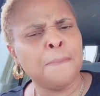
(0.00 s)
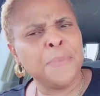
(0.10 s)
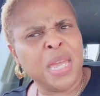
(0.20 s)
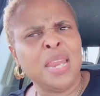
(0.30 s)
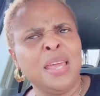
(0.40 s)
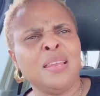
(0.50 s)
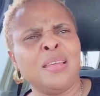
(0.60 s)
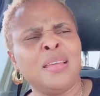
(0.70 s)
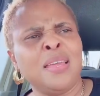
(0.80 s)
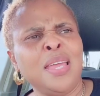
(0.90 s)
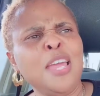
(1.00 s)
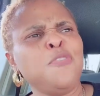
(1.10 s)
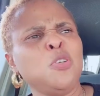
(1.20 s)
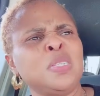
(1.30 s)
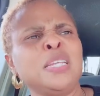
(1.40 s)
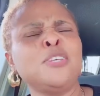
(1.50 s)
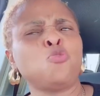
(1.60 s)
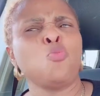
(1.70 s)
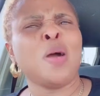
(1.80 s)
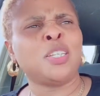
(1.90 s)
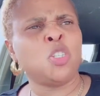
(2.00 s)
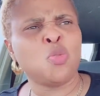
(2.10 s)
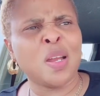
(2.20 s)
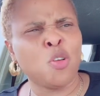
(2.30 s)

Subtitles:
Meaning, if you see this woman children,